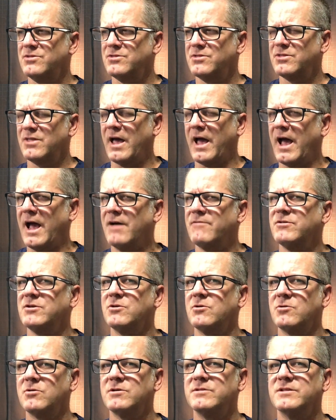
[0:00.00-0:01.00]
have it
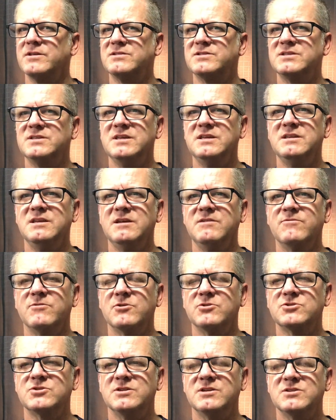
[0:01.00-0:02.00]
on the CD
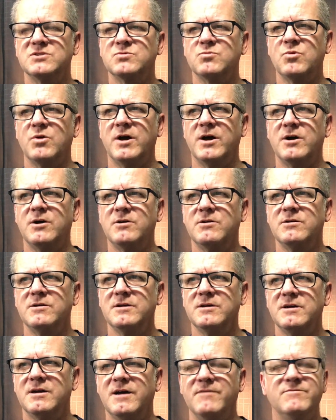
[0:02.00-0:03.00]
version as well.
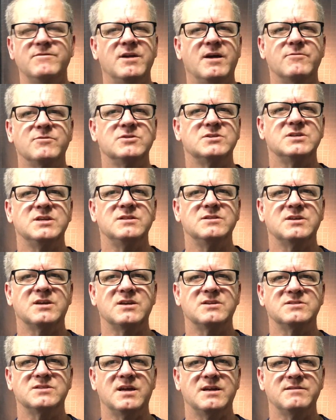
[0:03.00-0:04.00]
I've never seen the
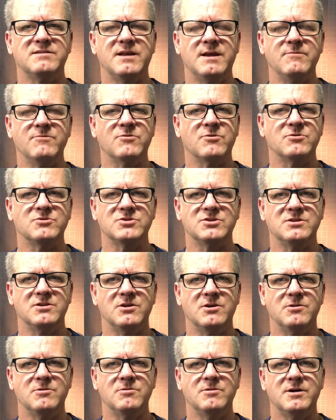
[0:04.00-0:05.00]
cassette tape version
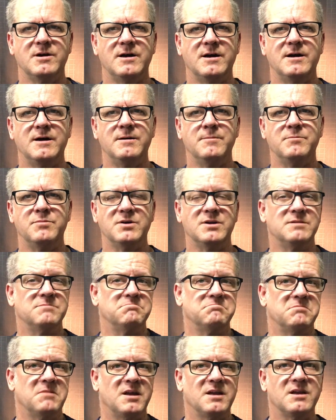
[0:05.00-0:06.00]
though, but
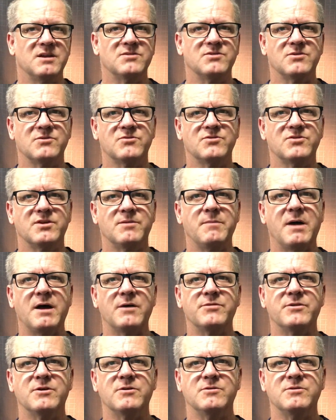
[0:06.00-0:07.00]
I guess there's some
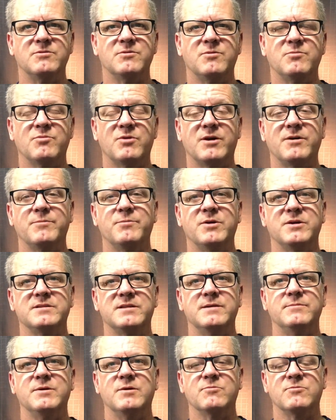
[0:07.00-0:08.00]
out there. You can probably pick
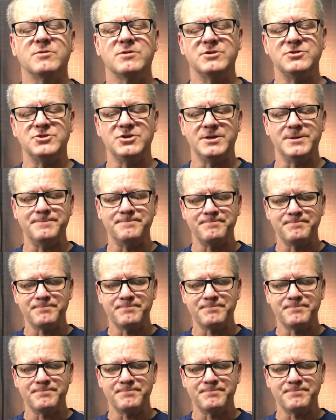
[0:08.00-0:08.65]
them up really cheap.